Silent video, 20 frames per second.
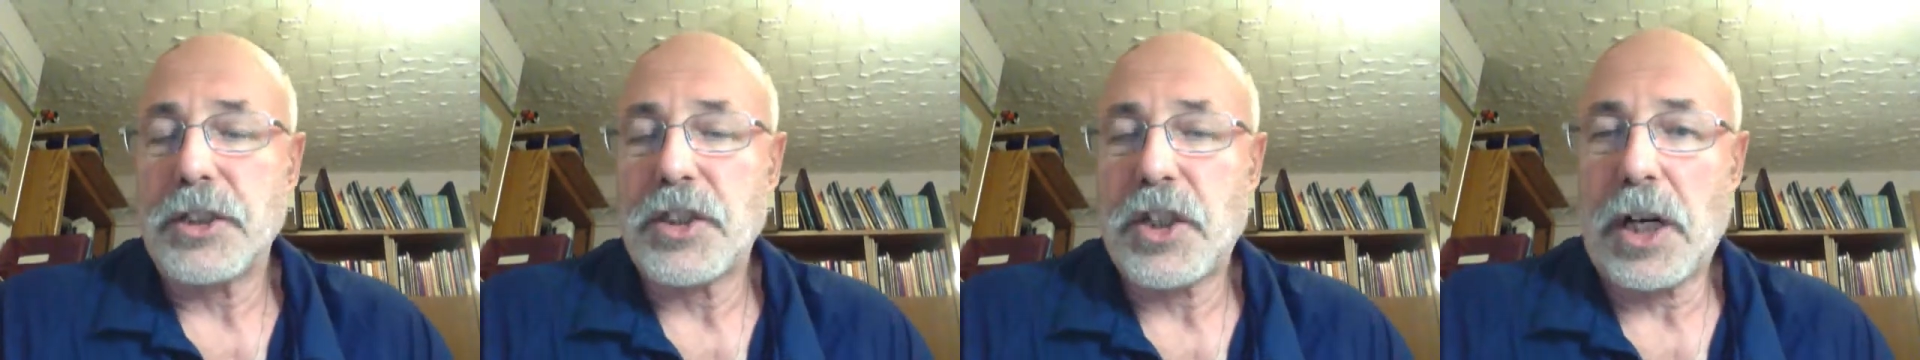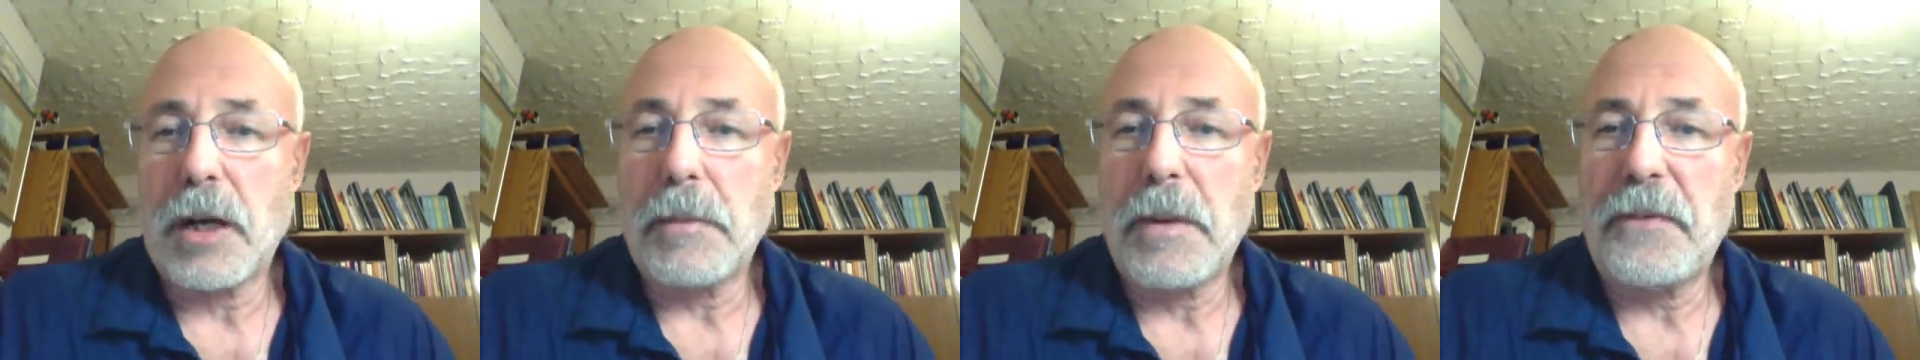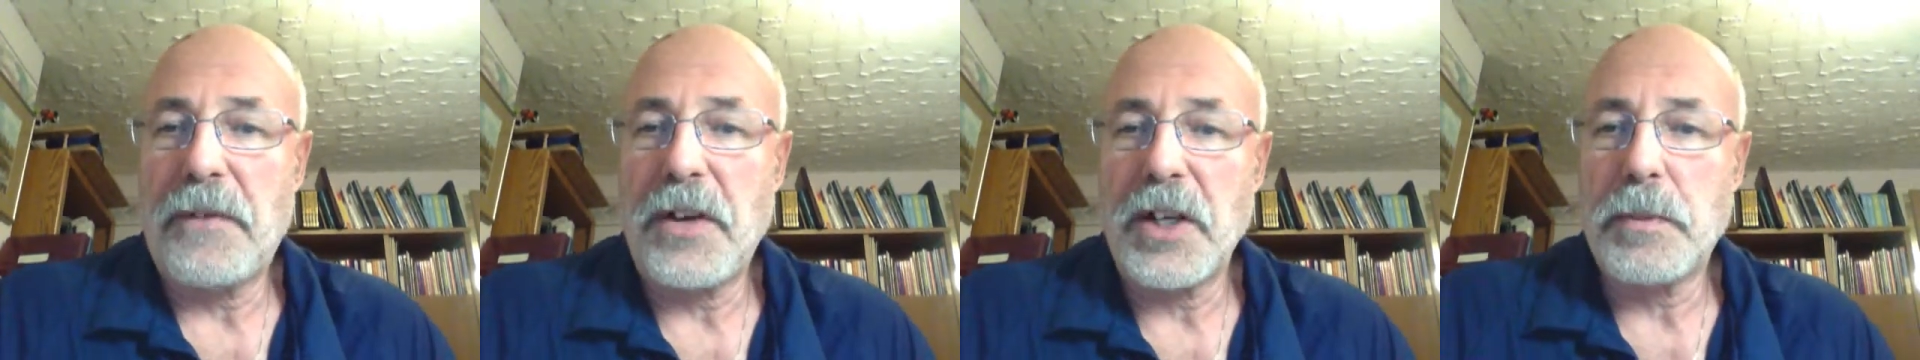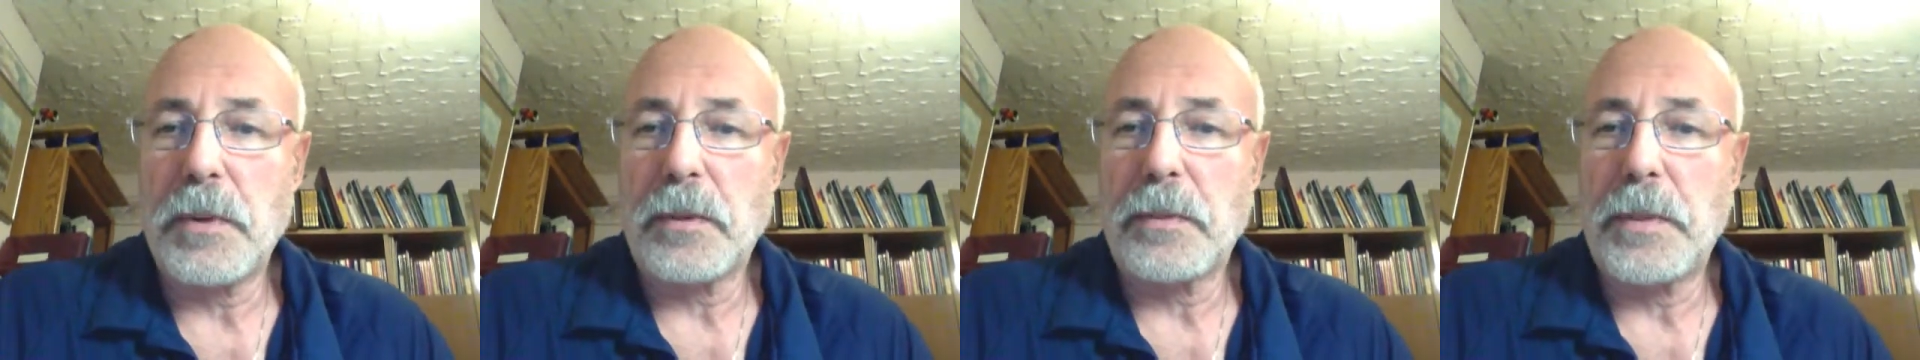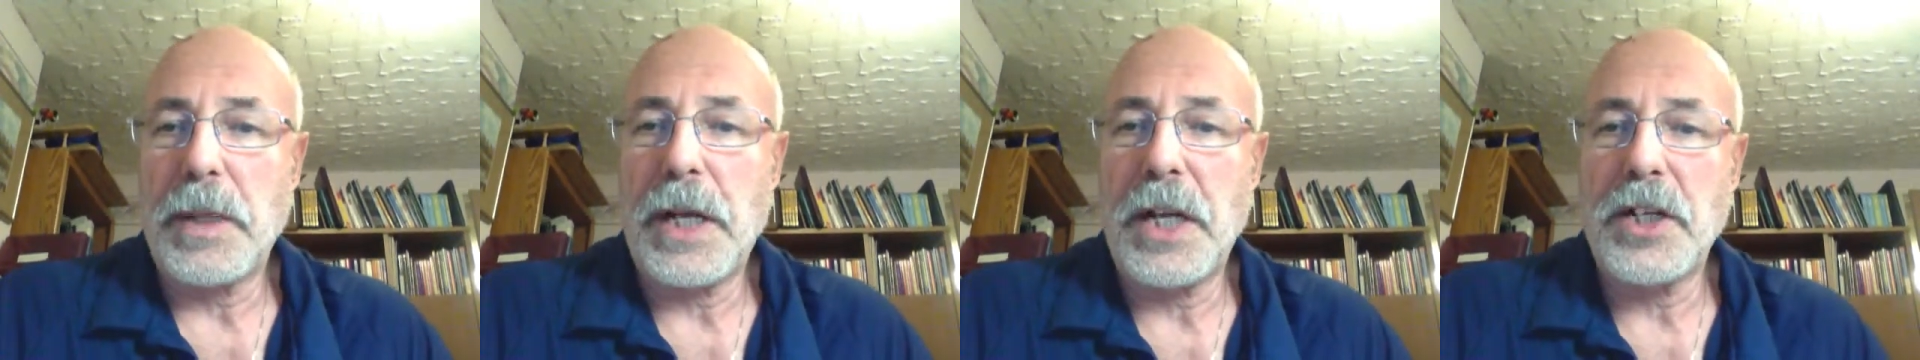check out my
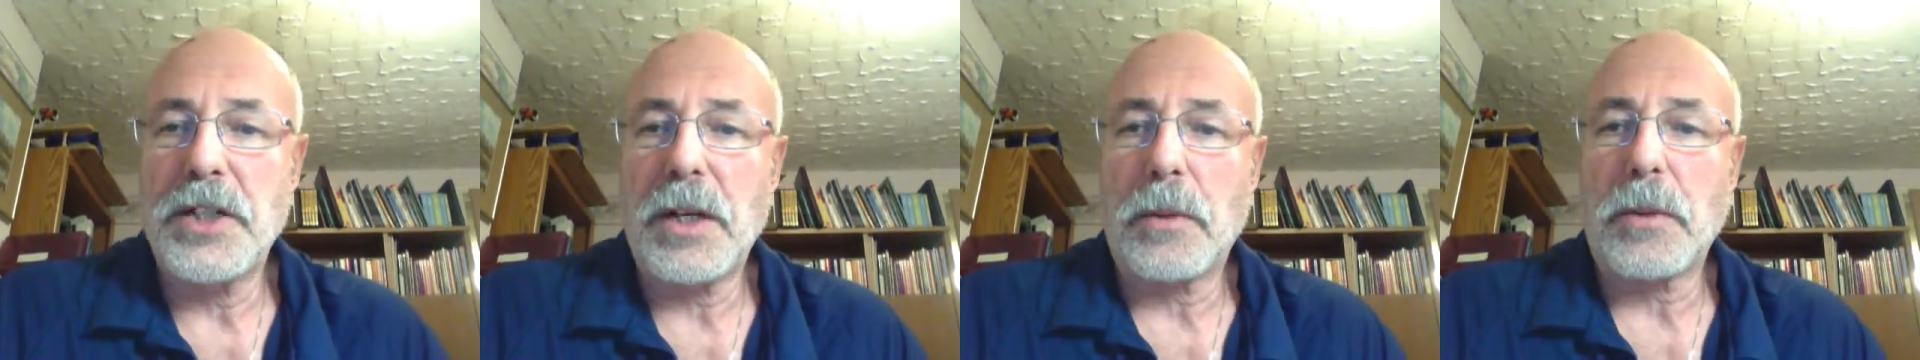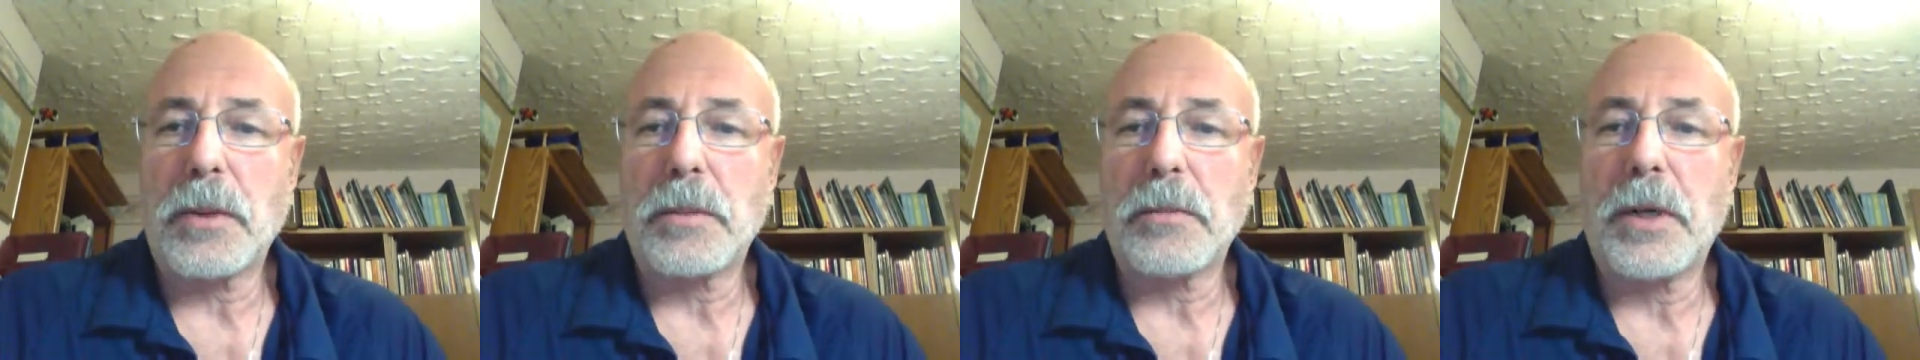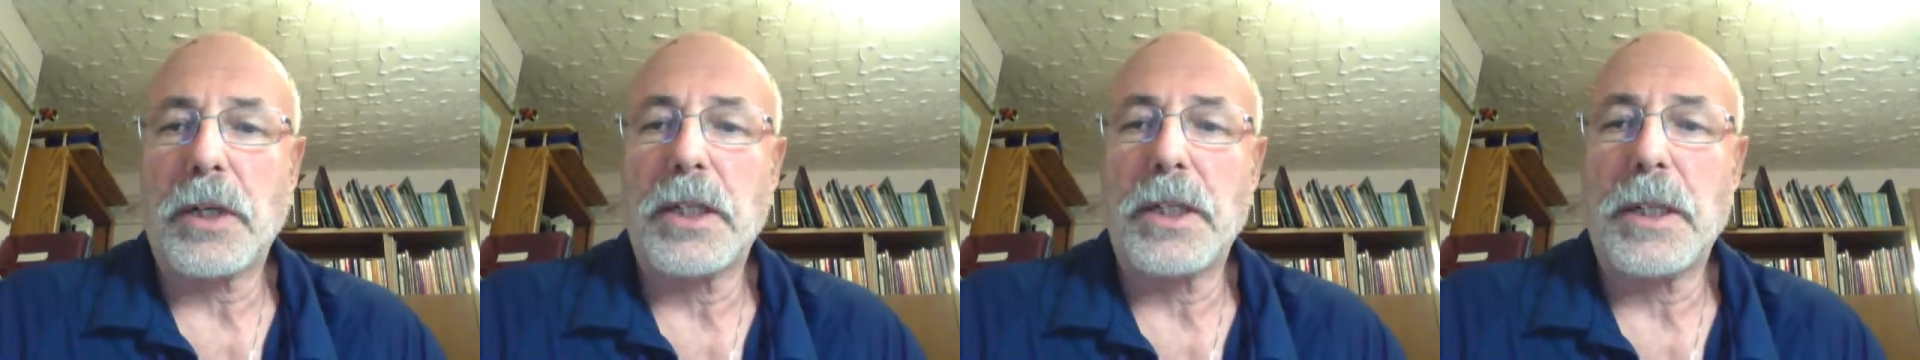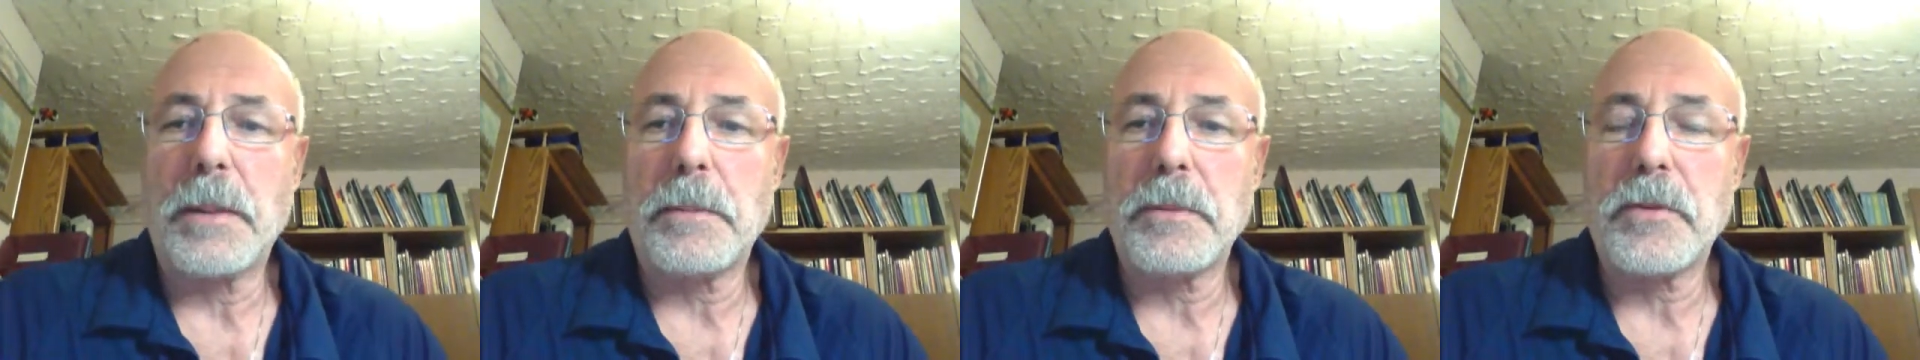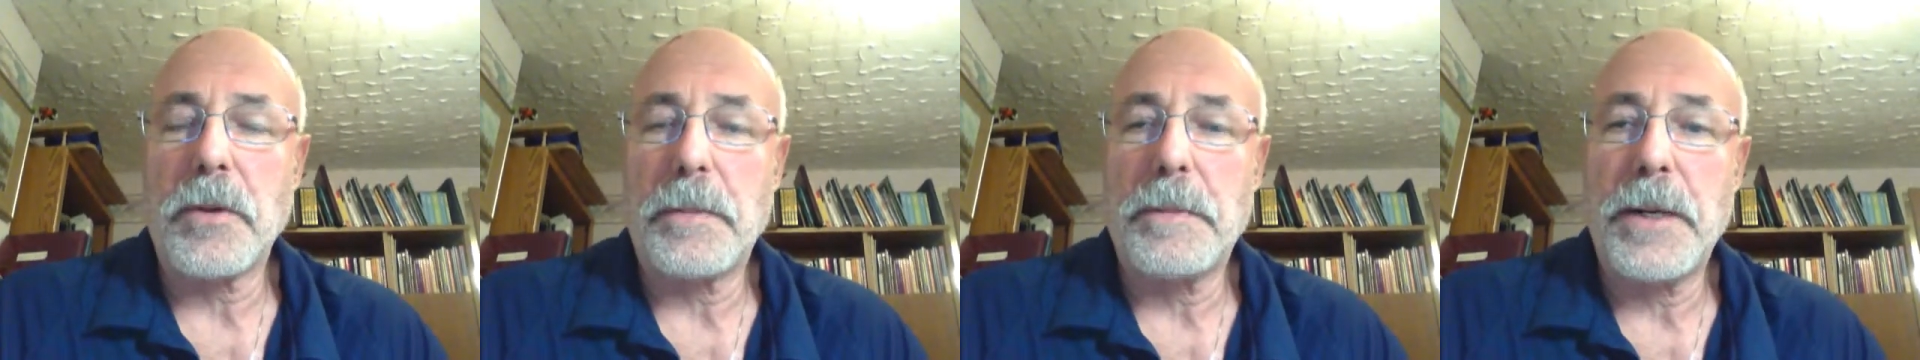Facebook page, Network Marketing
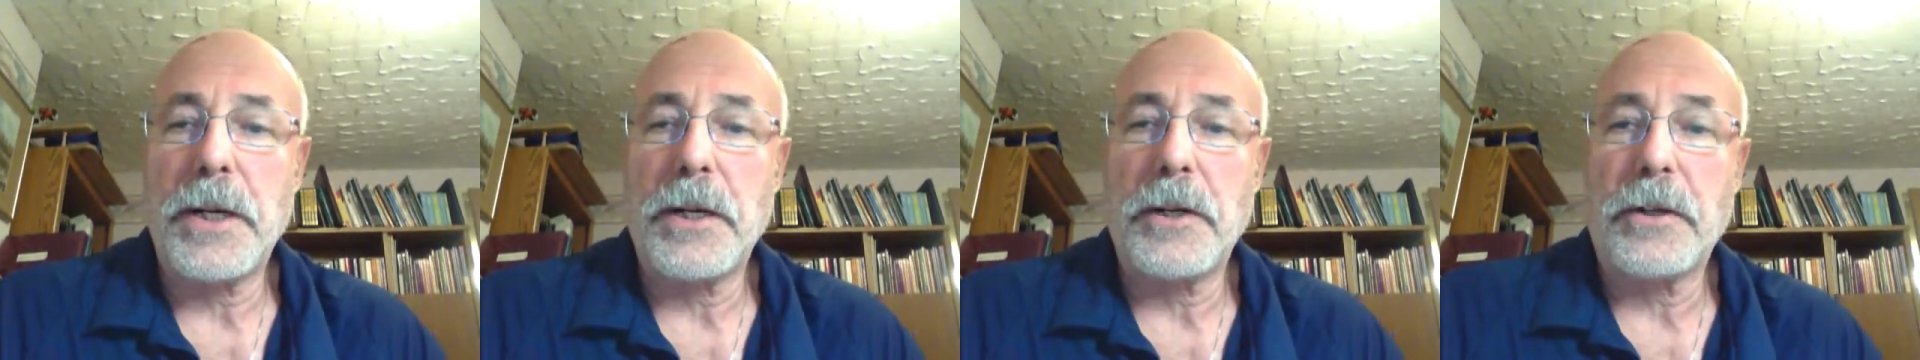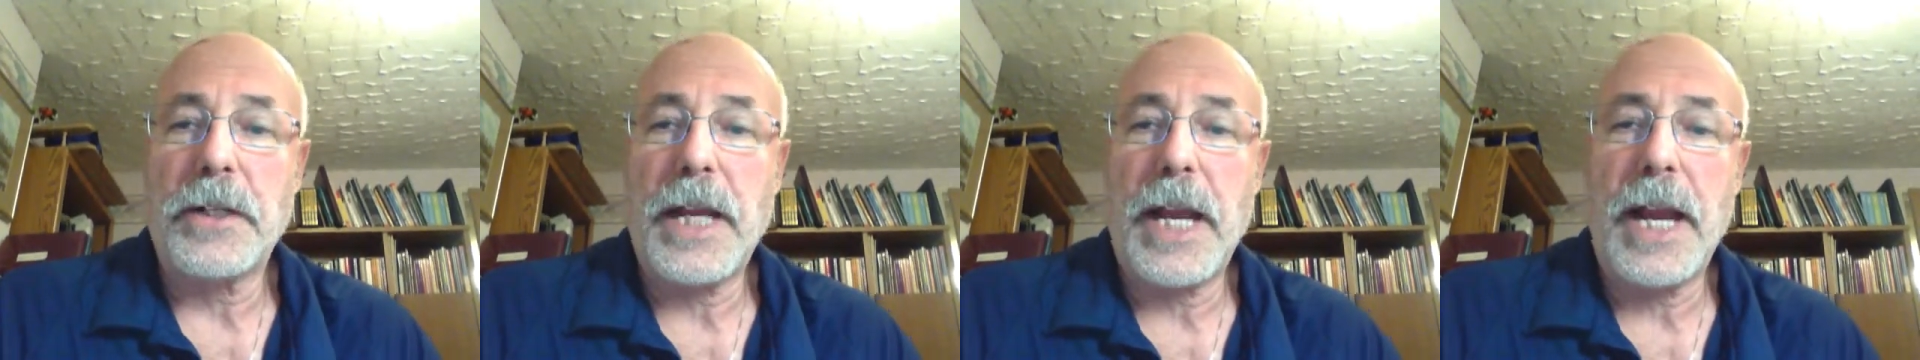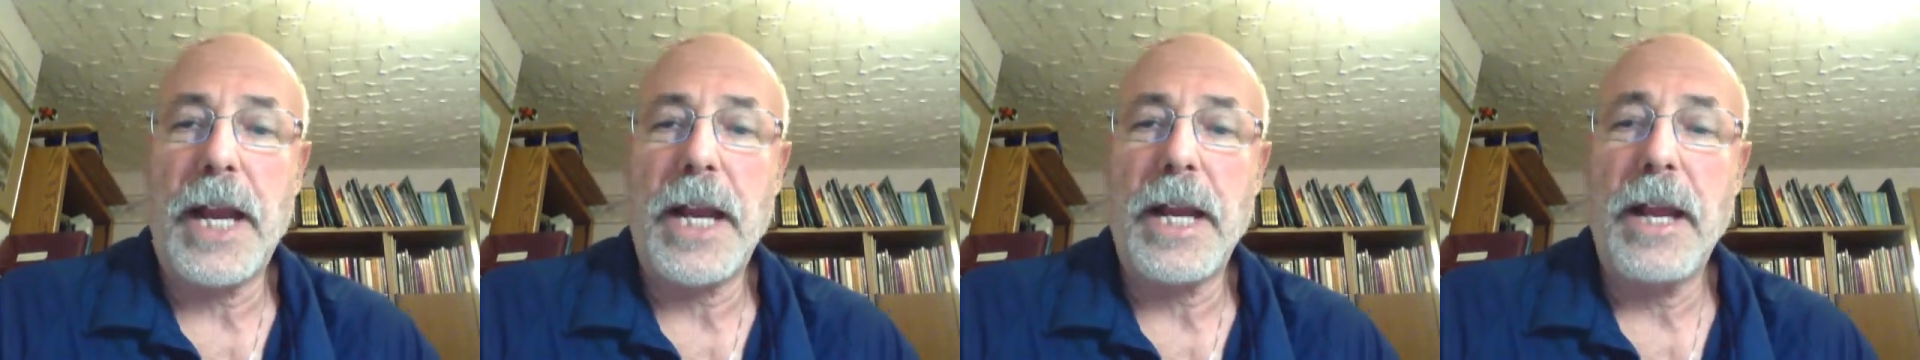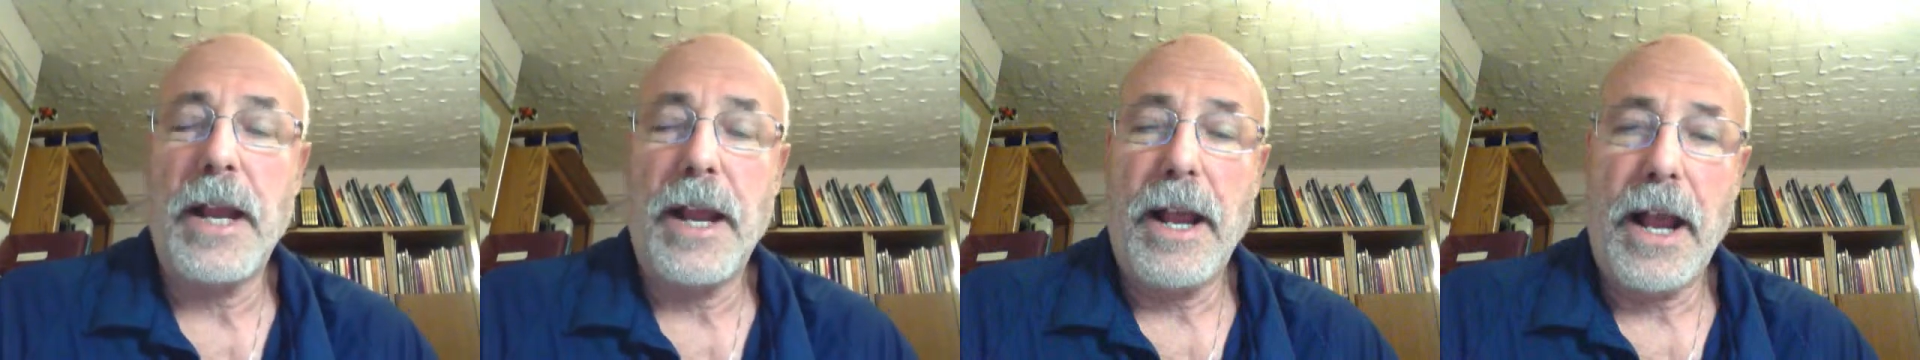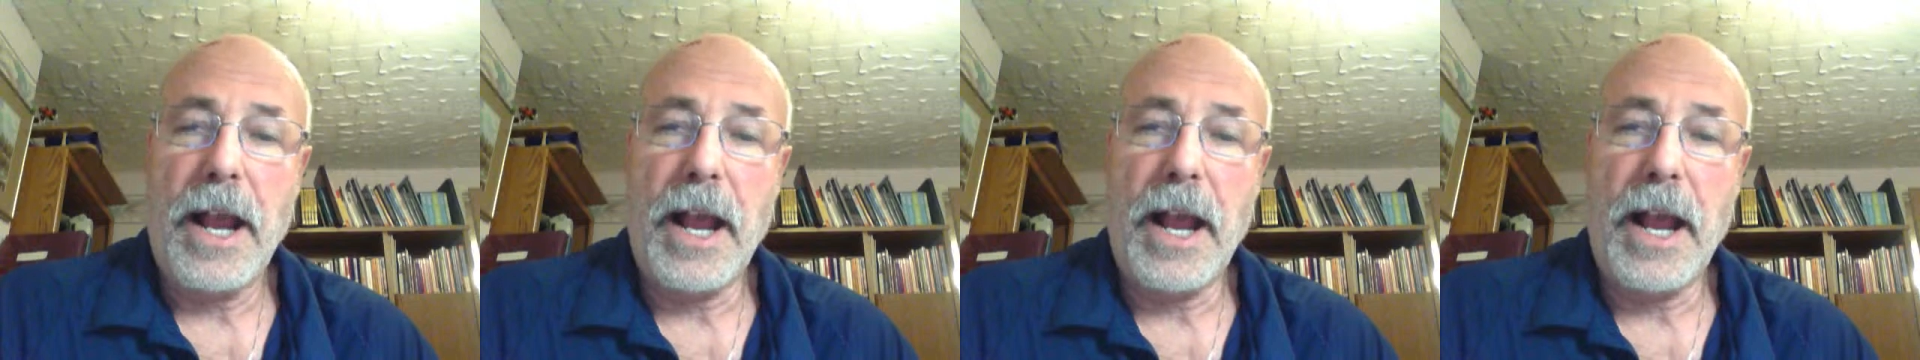Tips with Peter Kay.